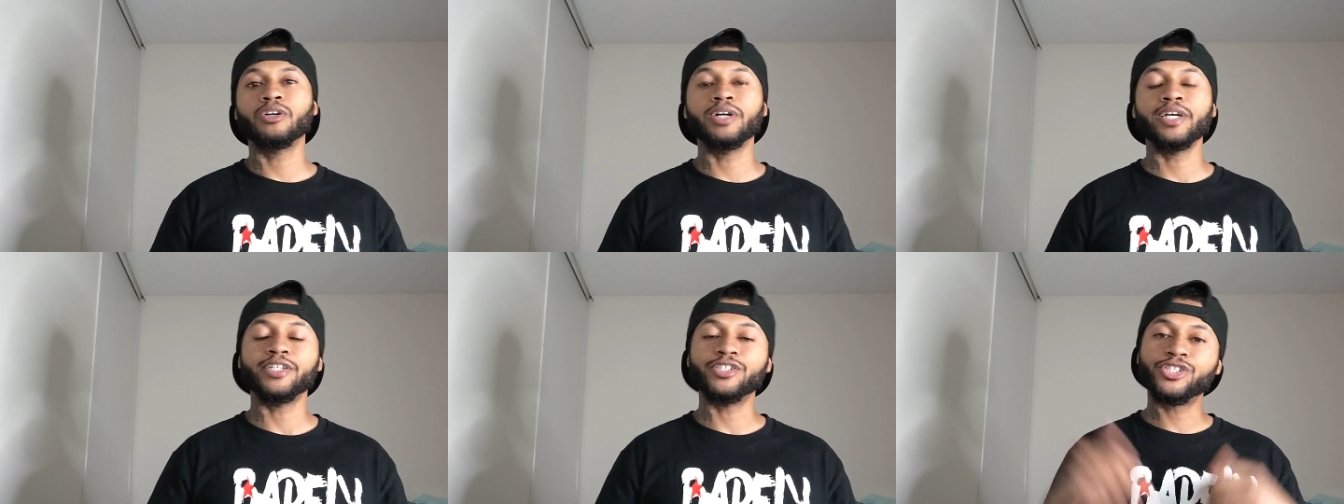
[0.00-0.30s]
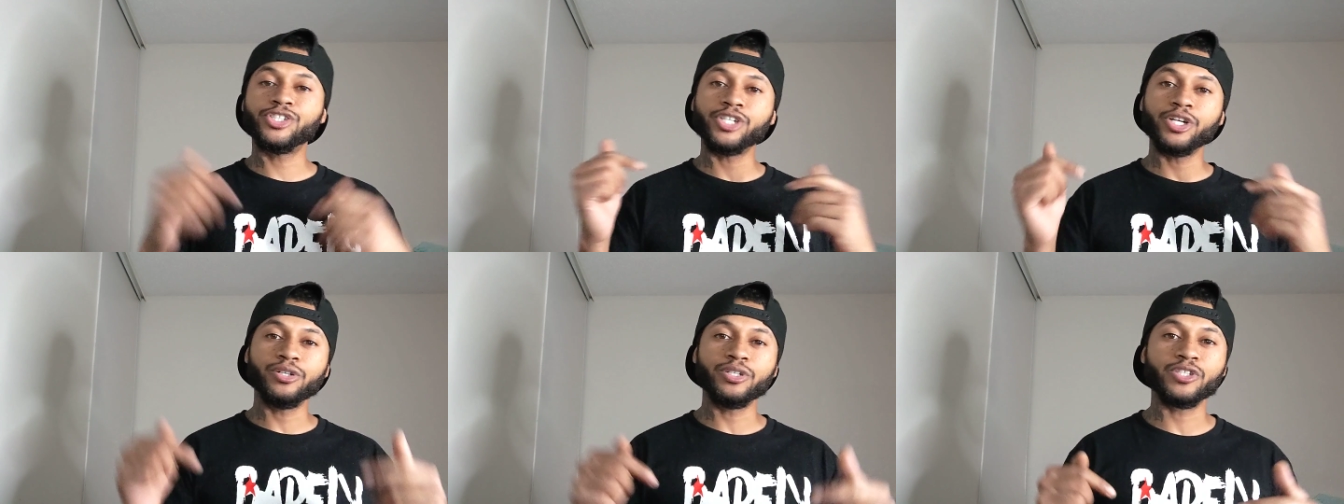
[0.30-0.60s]
Go ahead
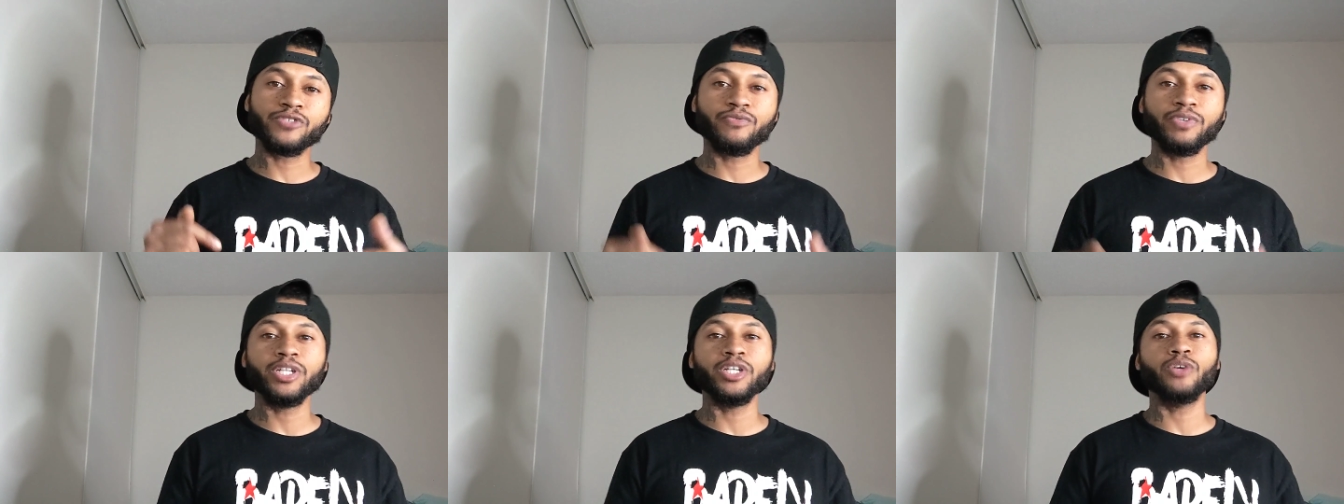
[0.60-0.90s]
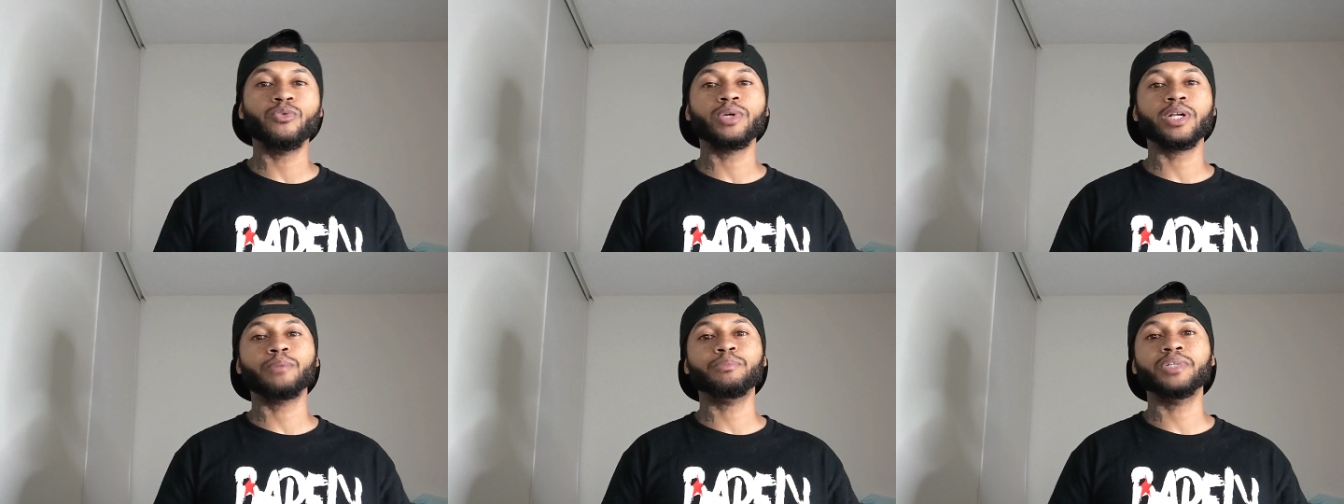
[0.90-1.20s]
and share this
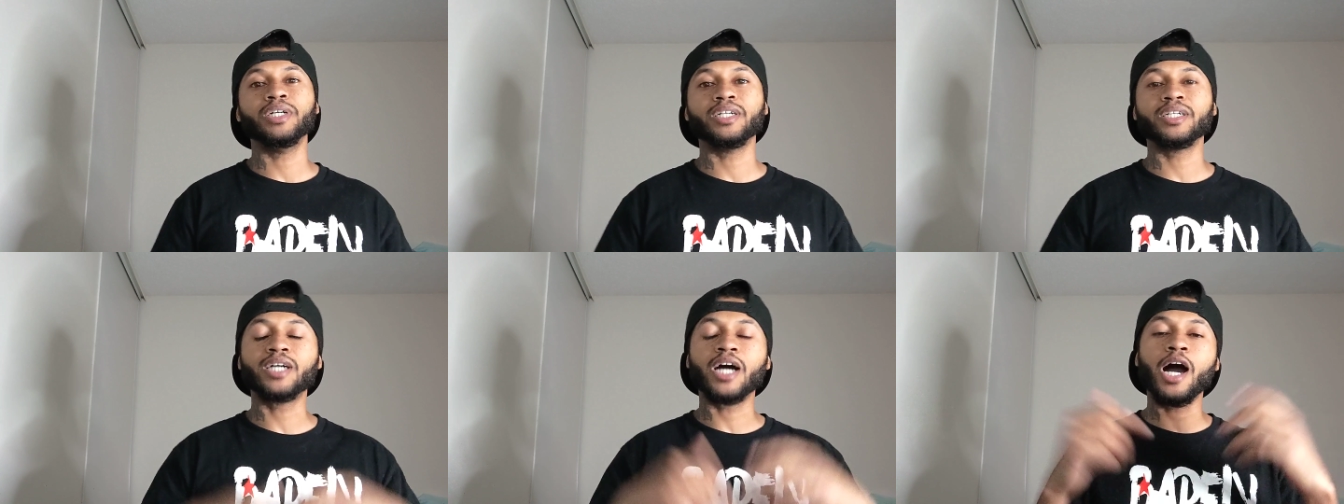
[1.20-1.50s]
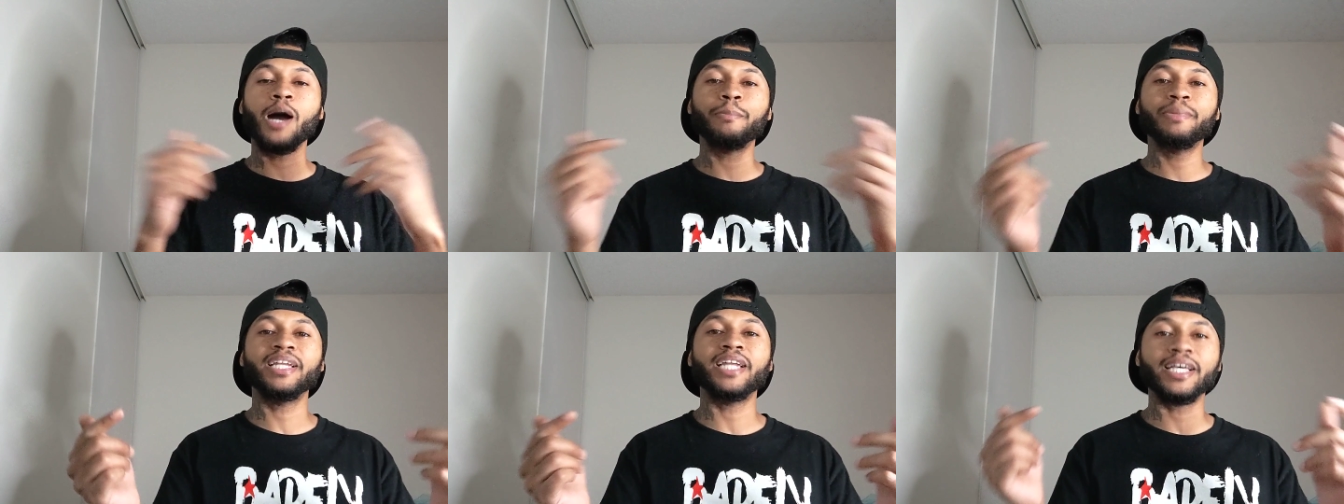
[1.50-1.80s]
video when I'm done.
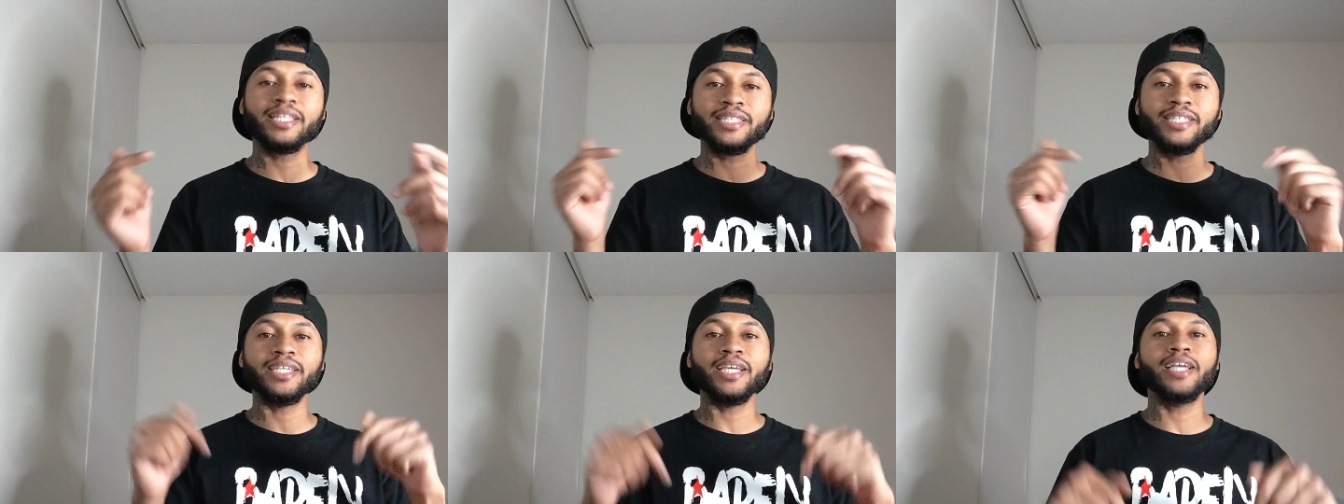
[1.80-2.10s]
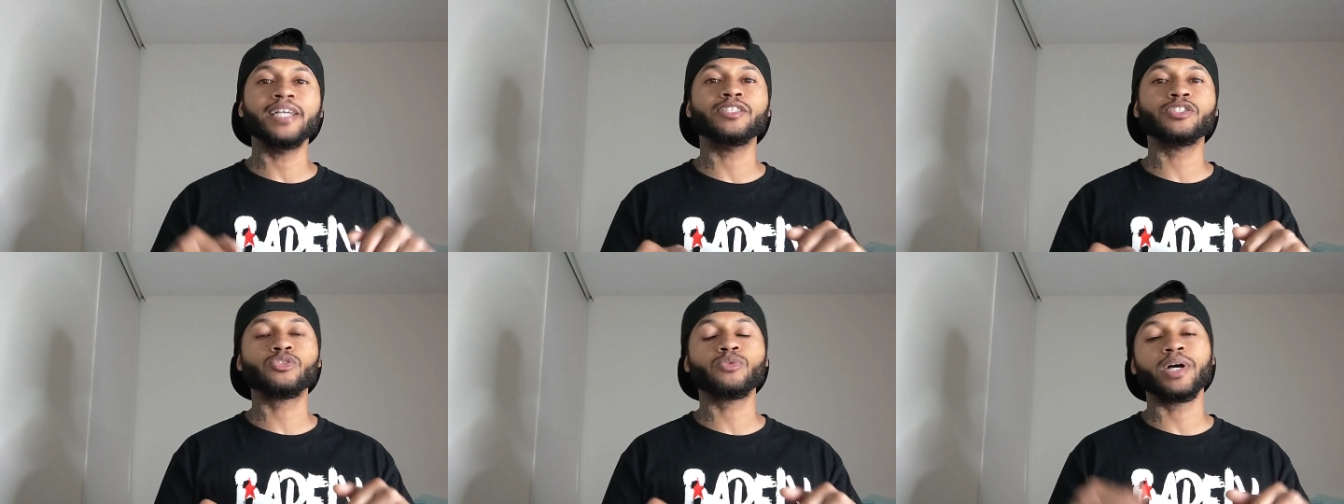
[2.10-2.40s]
Comment at
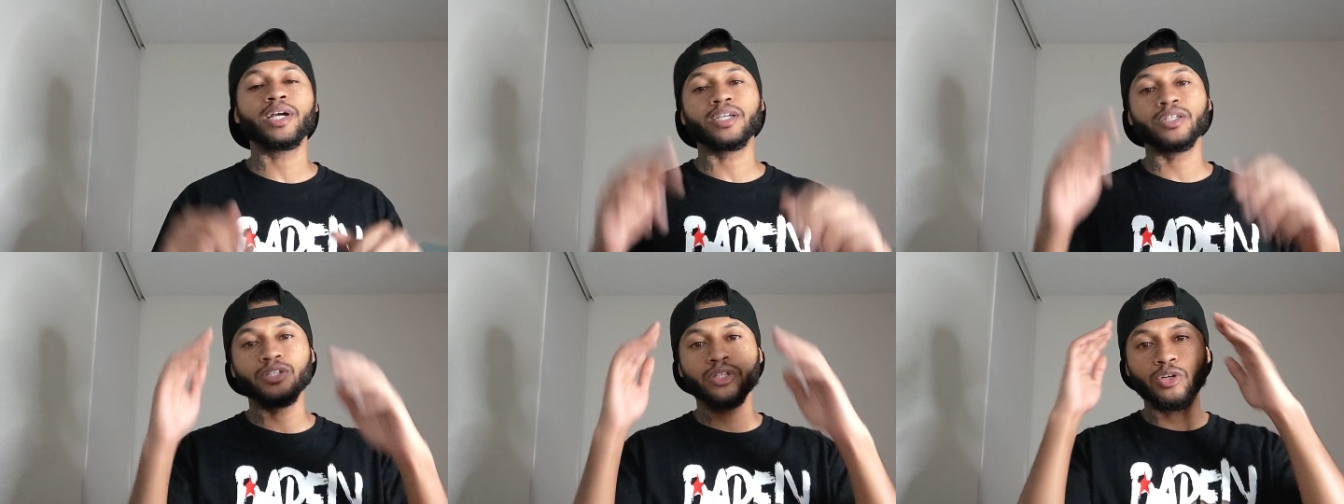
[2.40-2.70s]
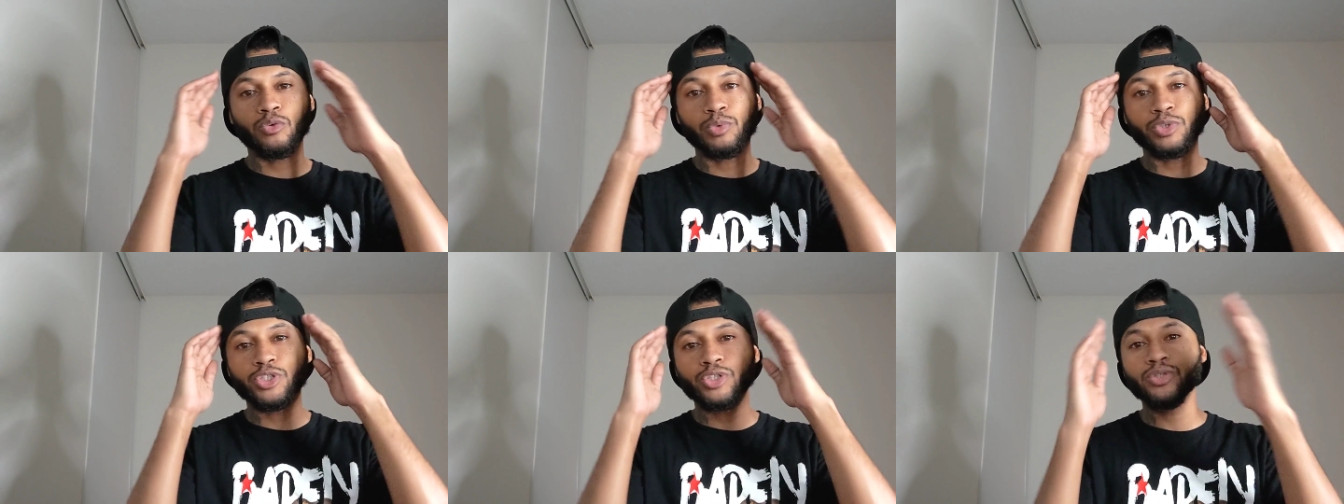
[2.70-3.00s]
the end so I can
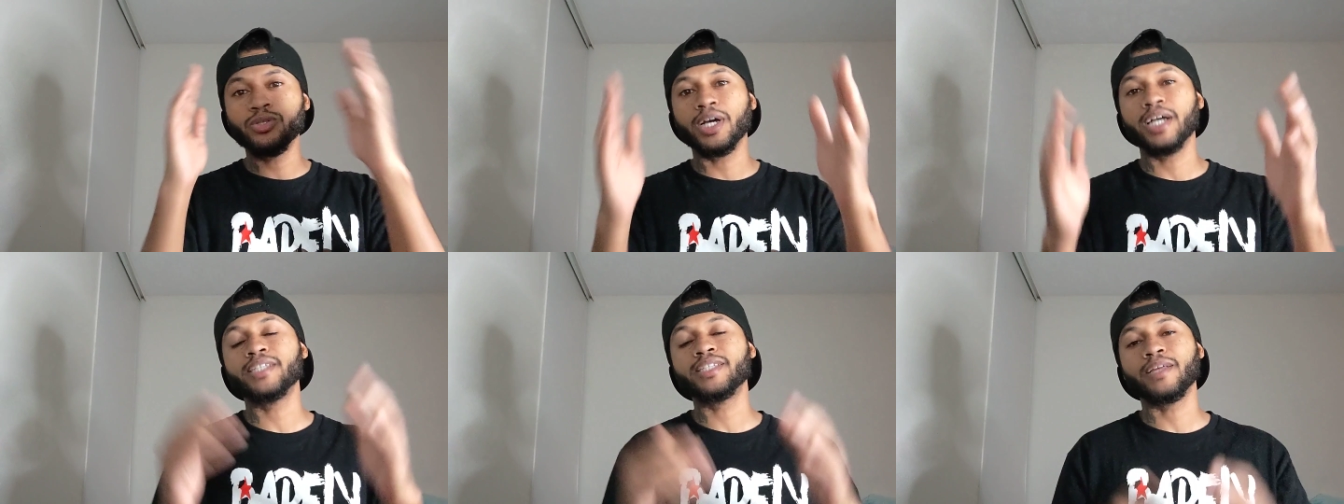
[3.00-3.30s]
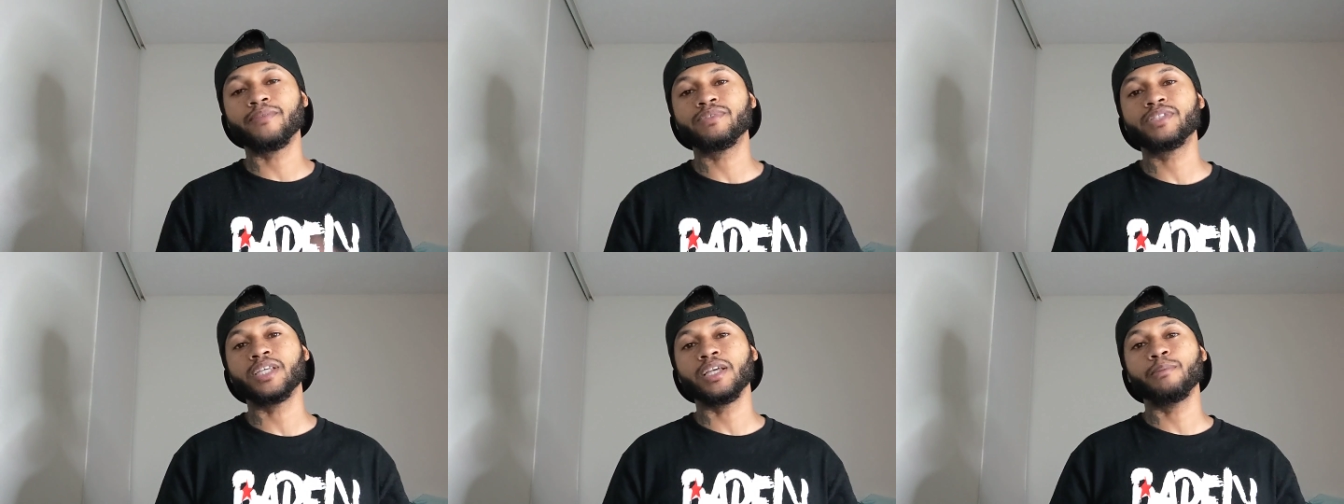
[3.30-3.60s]
know what you
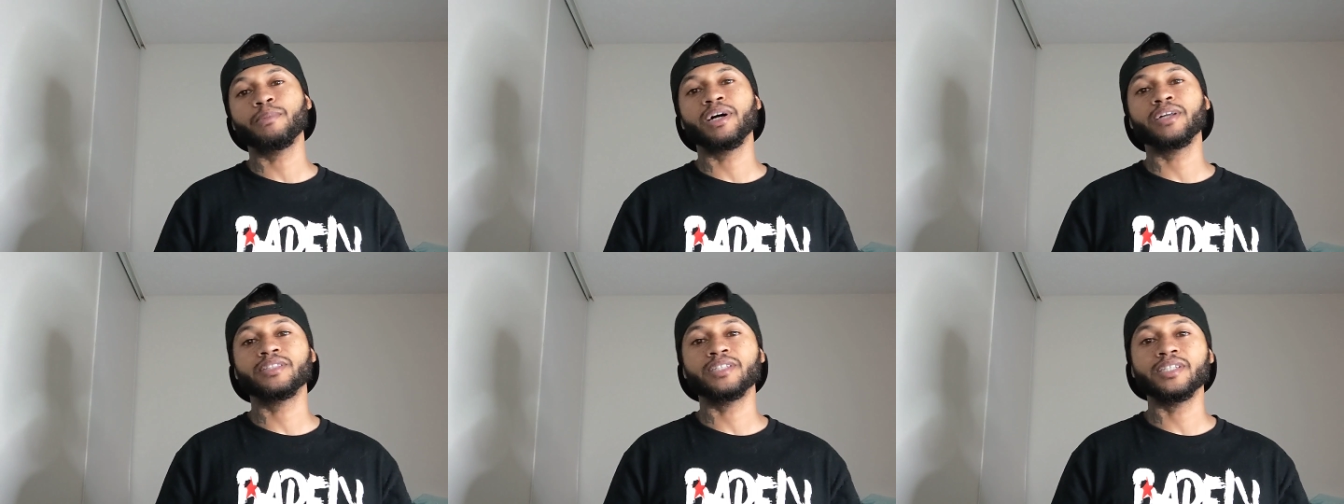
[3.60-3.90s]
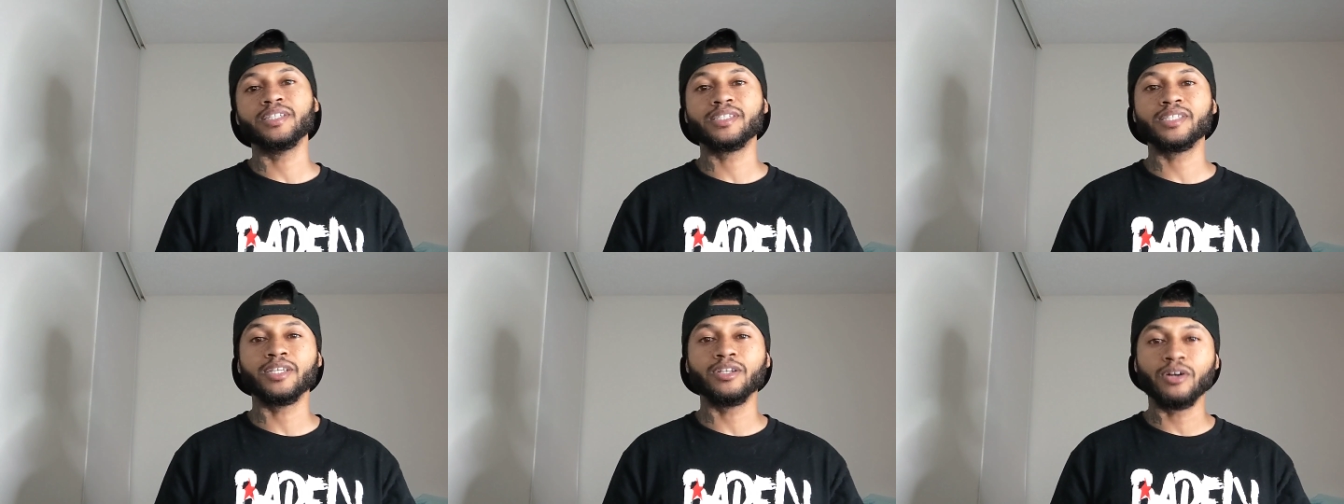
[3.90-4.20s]
guys have to say about this.